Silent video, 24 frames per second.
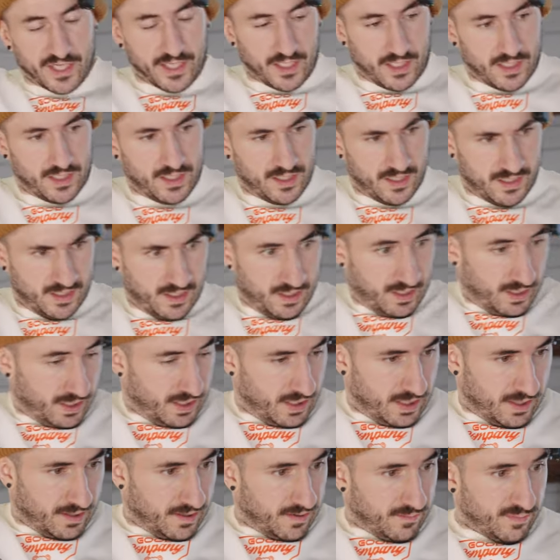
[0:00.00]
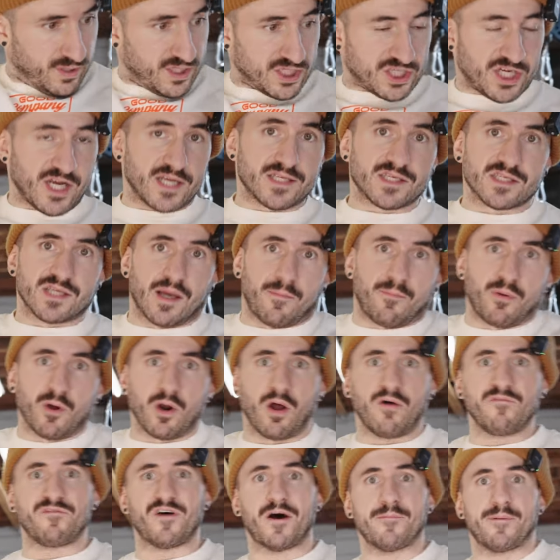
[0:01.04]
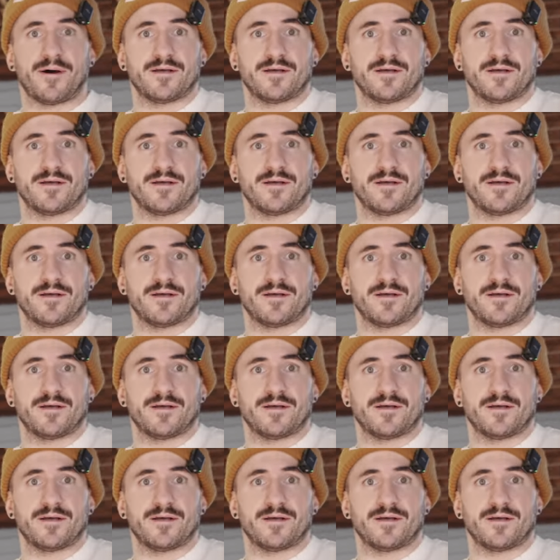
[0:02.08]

it. But the chances I put on five